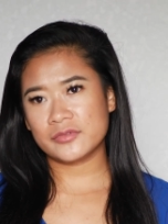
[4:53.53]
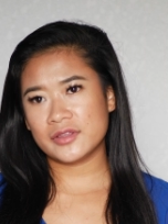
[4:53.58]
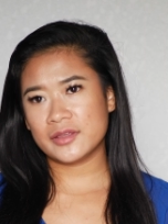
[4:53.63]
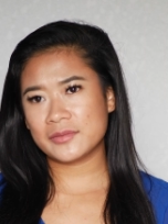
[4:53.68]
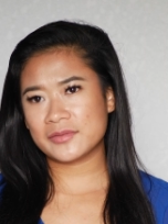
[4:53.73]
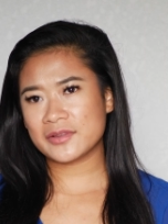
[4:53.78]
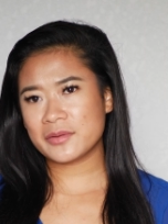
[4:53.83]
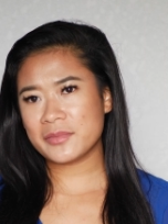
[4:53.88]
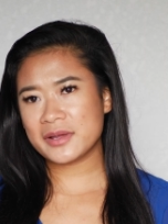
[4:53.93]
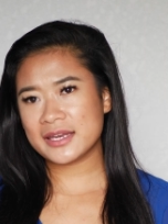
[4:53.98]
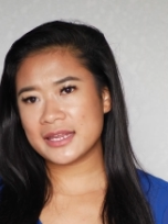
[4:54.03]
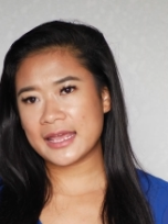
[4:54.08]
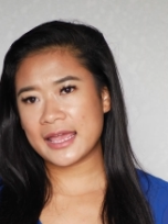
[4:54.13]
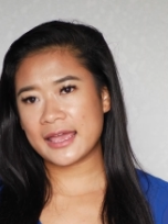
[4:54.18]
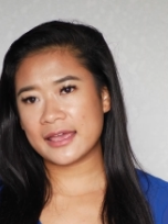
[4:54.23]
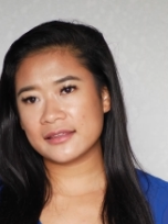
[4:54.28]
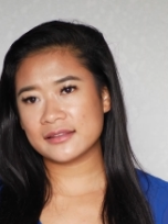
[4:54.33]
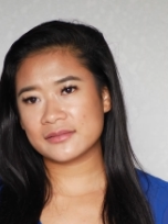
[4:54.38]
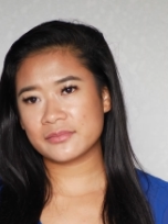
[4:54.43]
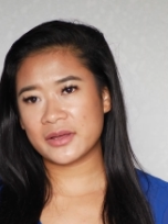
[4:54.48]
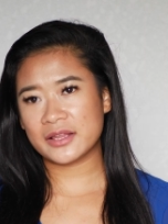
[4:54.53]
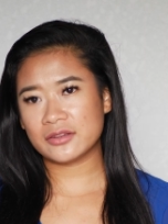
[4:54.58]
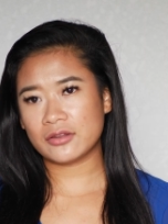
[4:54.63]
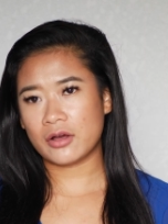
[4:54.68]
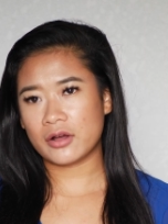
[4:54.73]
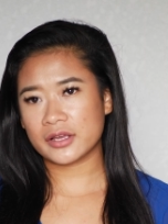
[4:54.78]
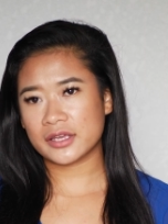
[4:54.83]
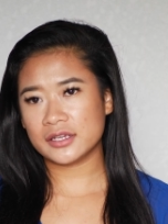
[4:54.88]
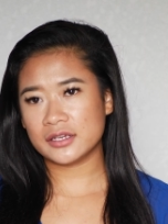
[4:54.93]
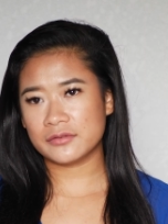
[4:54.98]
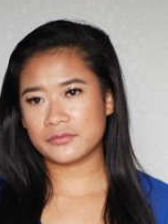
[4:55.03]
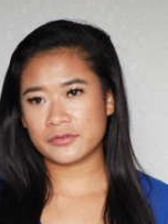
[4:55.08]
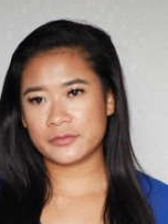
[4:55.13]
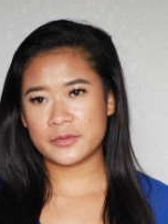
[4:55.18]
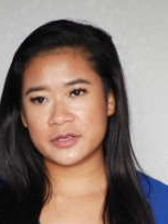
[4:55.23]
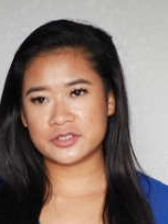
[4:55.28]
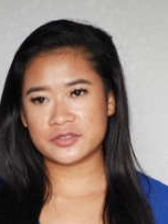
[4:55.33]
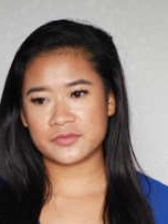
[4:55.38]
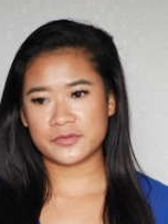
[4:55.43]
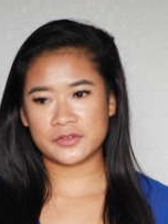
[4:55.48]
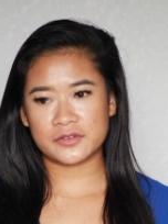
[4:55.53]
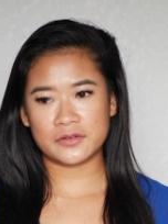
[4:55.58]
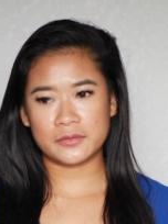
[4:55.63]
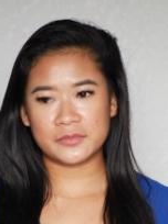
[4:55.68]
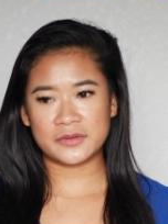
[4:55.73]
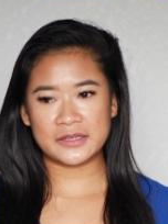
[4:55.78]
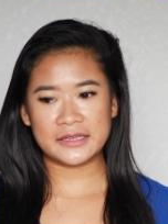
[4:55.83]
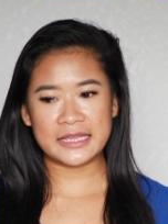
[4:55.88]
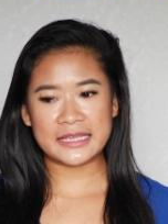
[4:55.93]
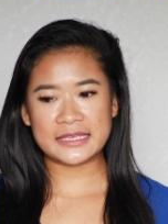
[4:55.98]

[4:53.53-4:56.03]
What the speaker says: if somebody has my login information for something,